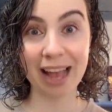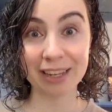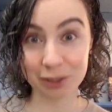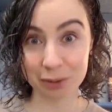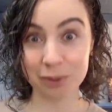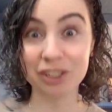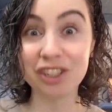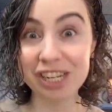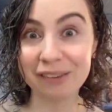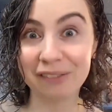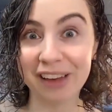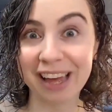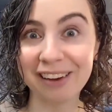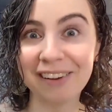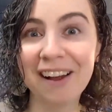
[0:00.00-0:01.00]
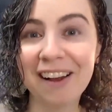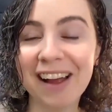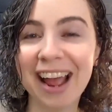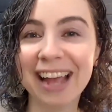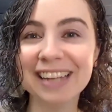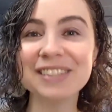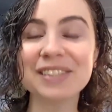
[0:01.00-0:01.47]
achieve it,
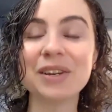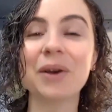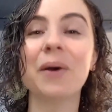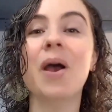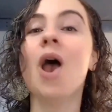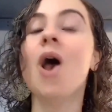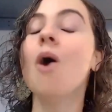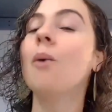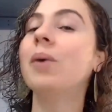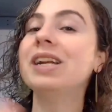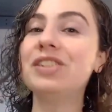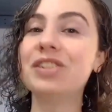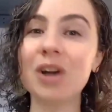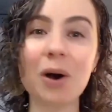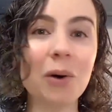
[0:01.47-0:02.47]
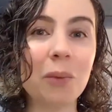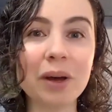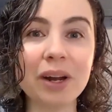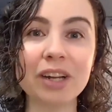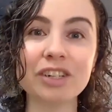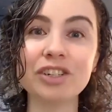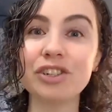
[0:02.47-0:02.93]
right? So we don't
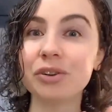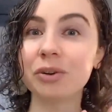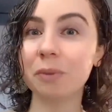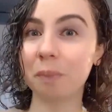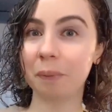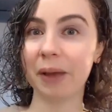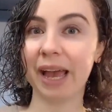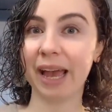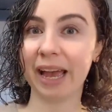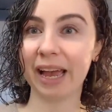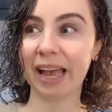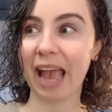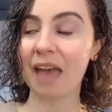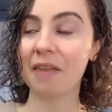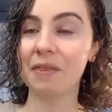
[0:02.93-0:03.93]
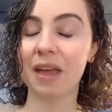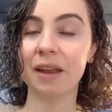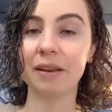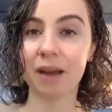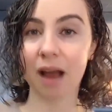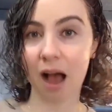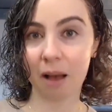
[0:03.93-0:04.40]
want to shoot big and
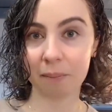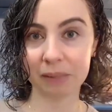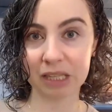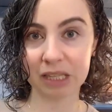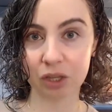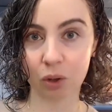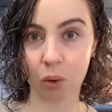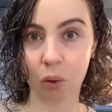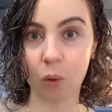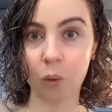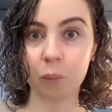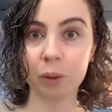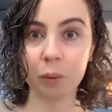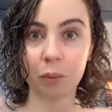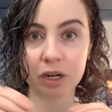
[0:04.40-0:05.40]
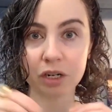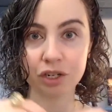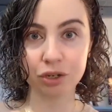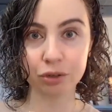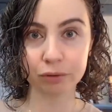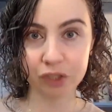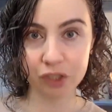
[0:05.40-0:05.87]
then not meet the goal. We want to
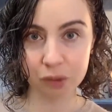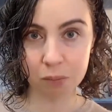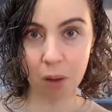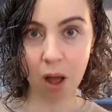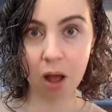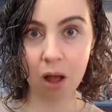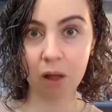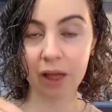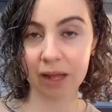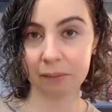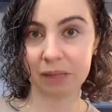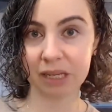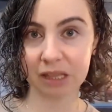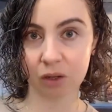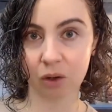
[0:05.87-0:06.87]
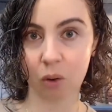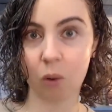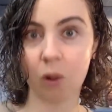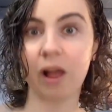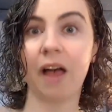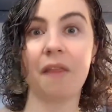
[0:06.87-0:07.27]
shoot small and meet the goal.